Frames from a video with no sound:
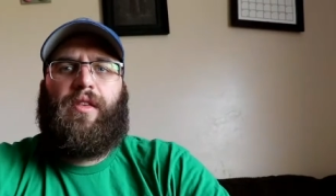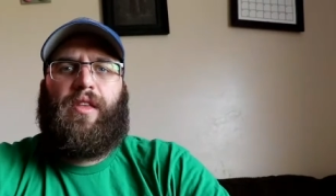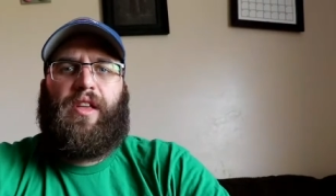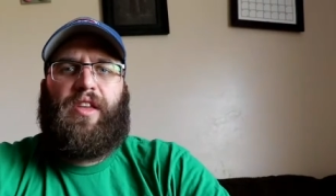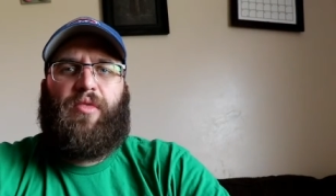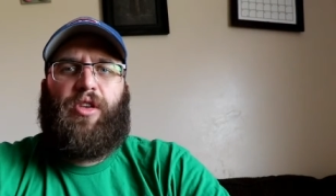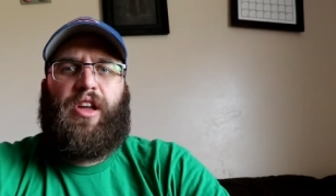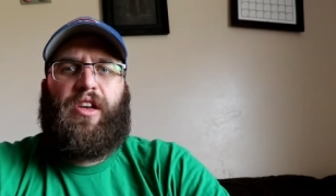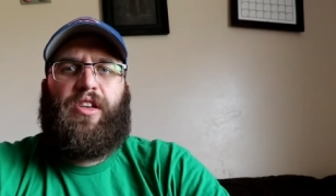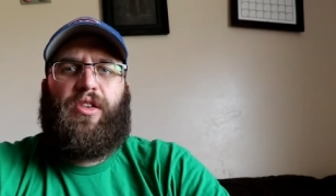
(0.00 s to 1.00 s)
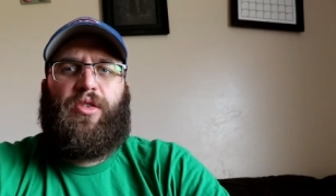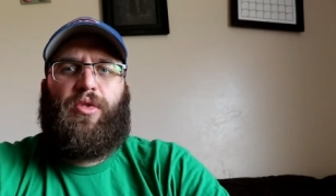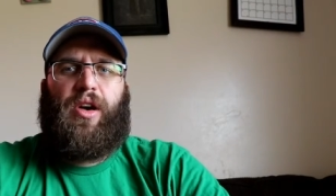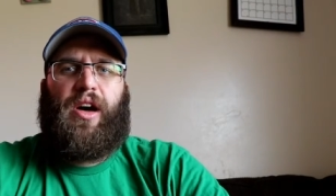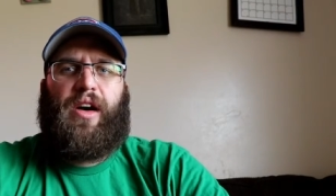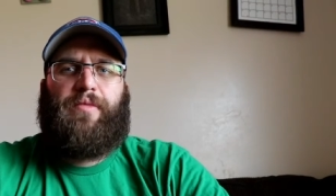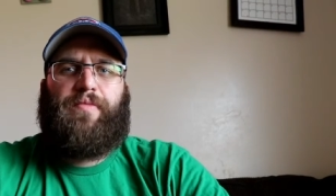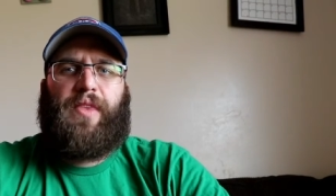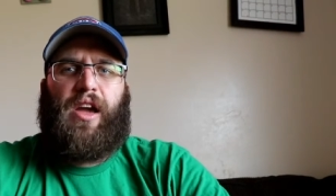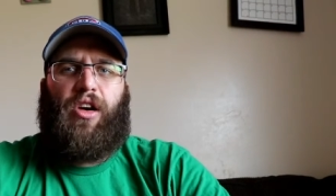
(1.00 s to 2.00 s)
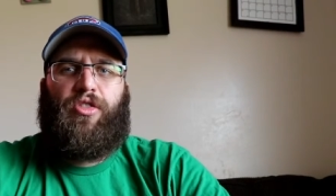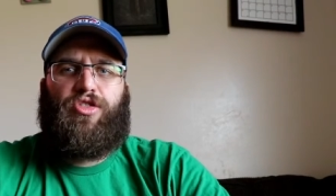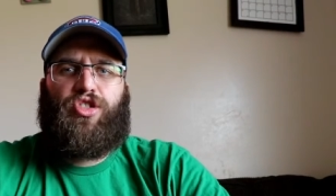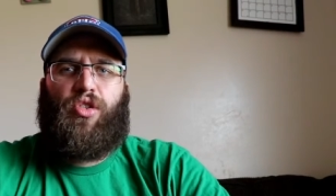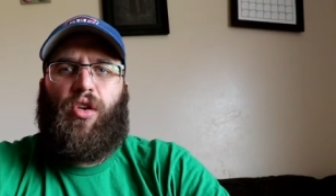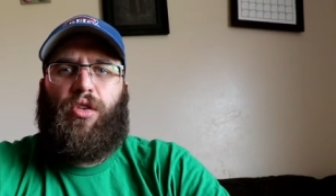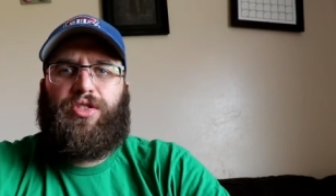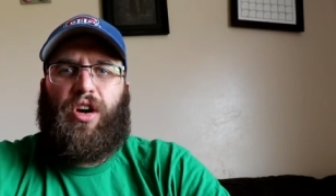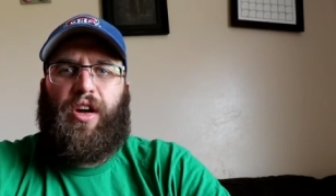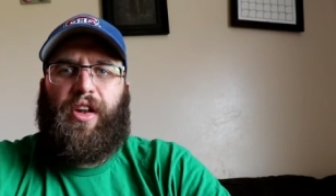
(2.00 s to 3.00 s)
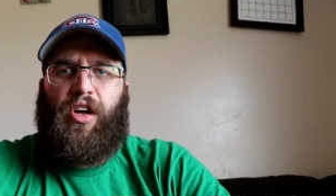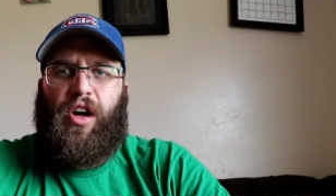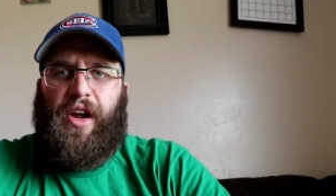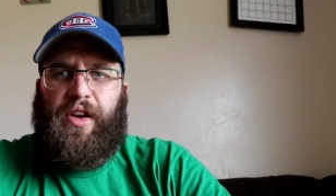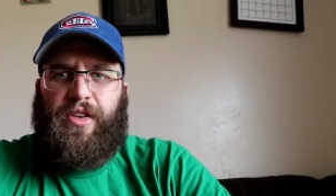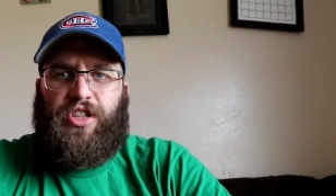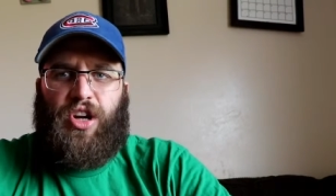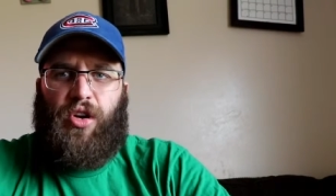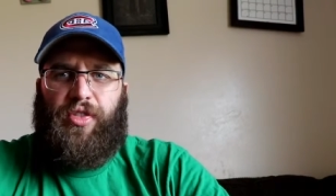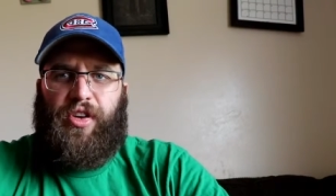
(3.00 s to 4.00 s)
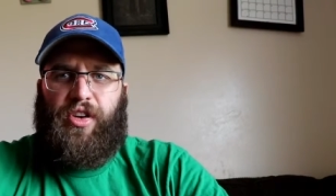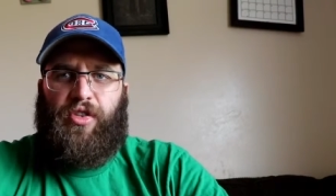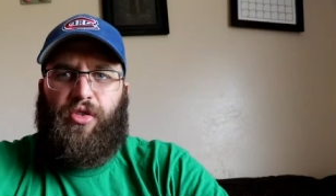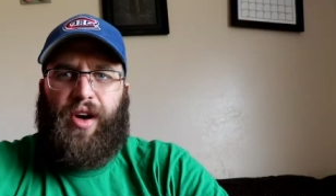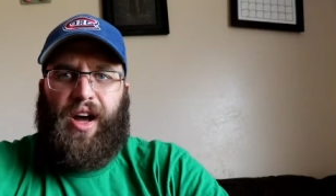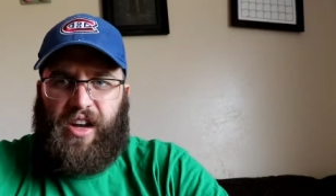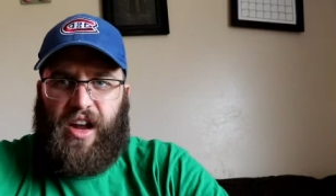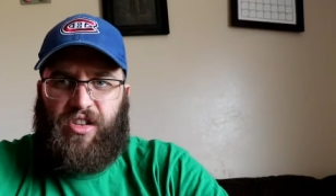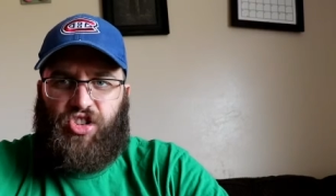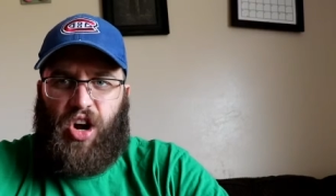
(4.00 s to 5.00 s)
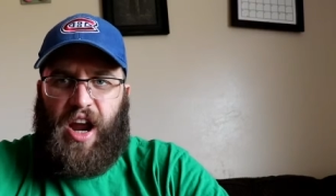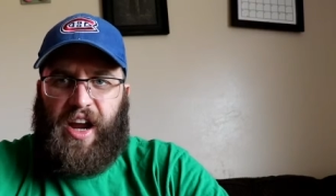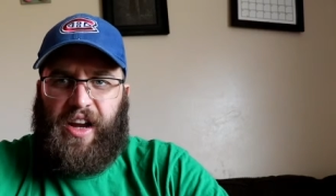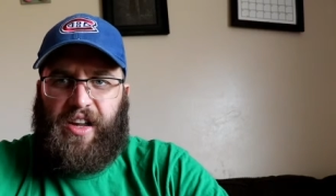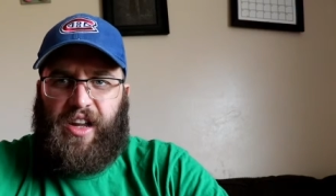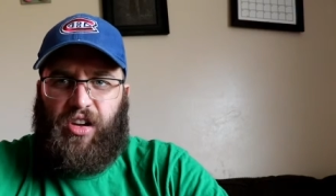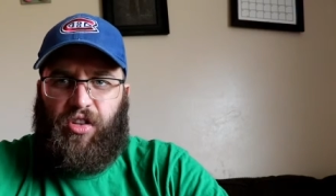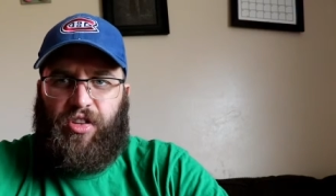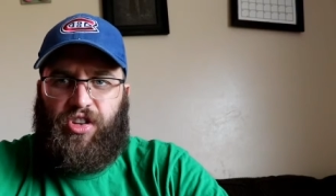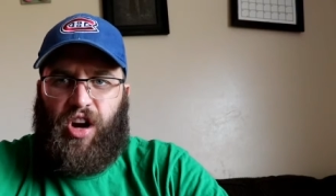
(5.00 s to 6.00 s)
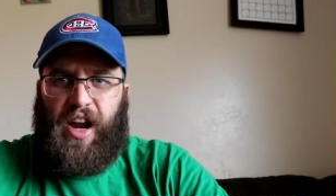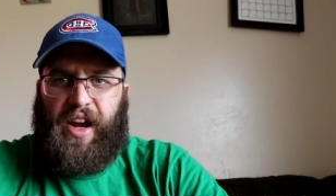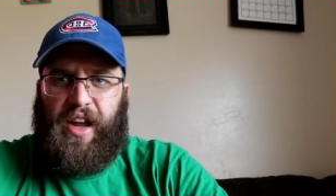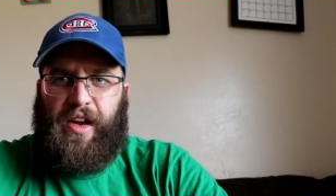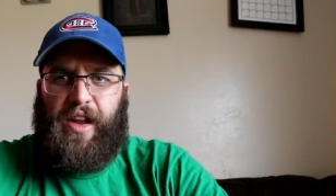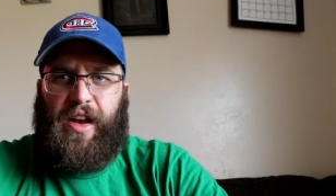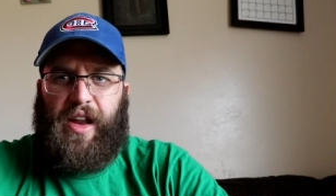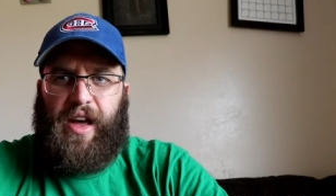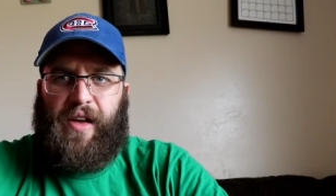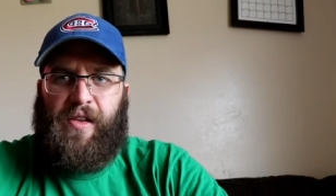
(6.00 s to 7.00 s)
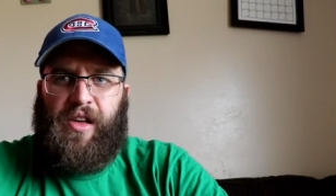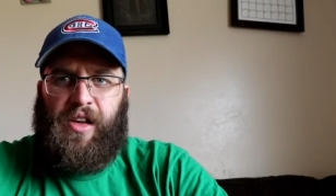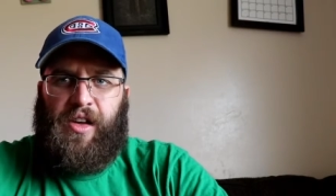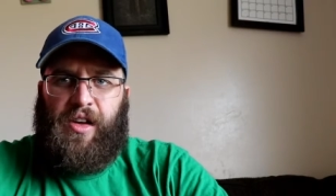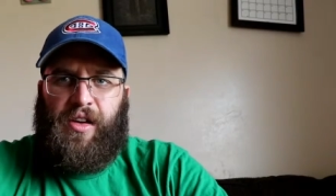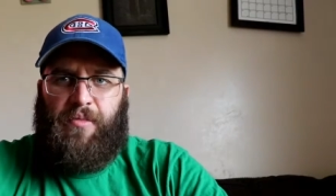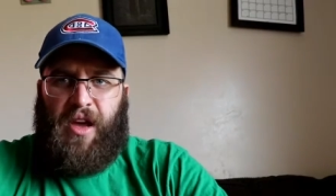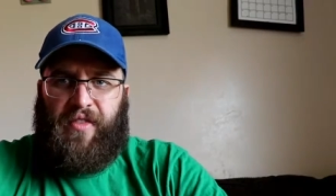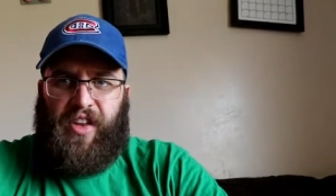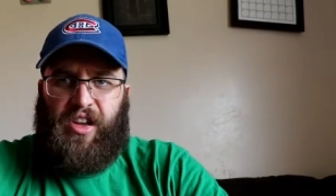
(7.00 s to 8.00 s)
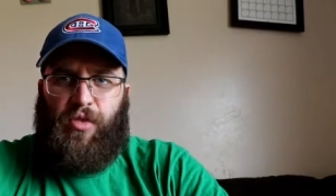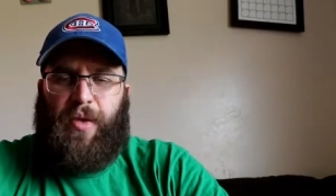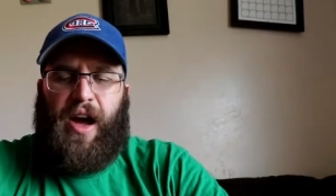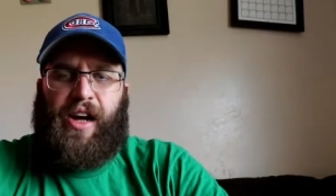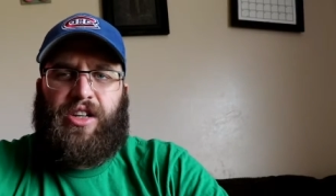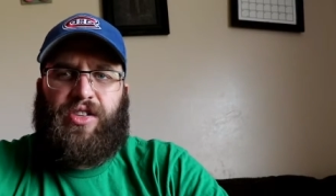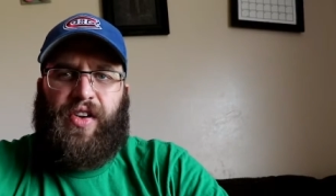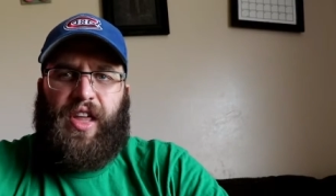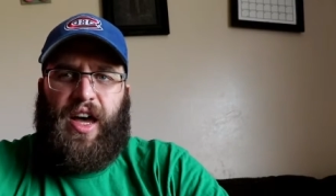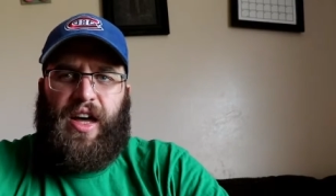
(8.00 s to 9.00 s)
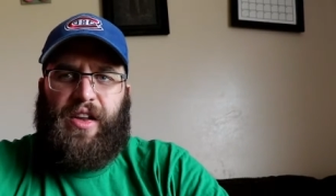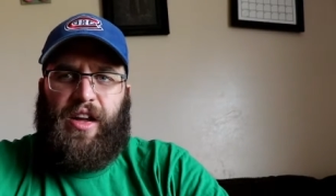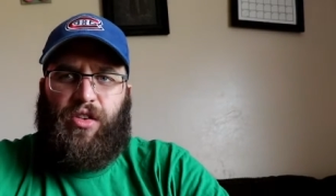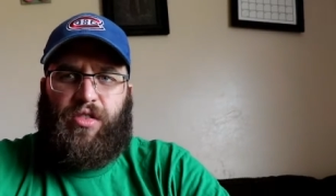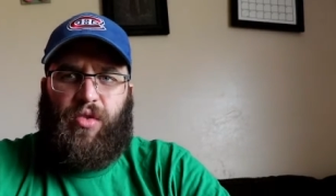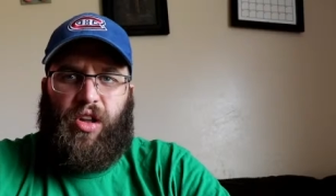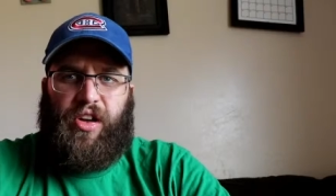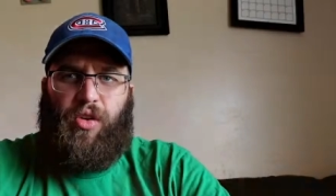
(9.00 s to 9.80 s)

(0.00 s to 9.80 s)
Then they went into Elder Scrolls Online and showed the new down a dragon and killing the dragon, and a big video package for that, and that looked really